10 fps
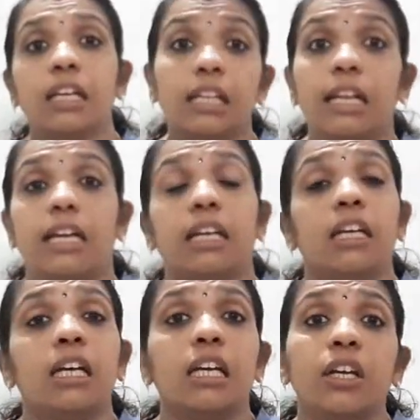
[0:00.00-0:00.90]
Then
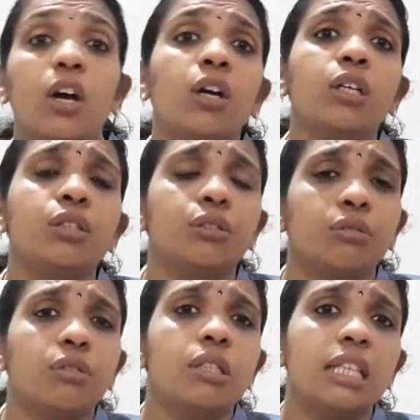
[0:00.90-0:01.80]
in order
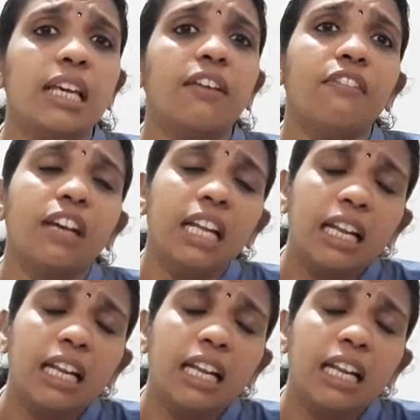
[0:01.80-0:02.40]
to see whether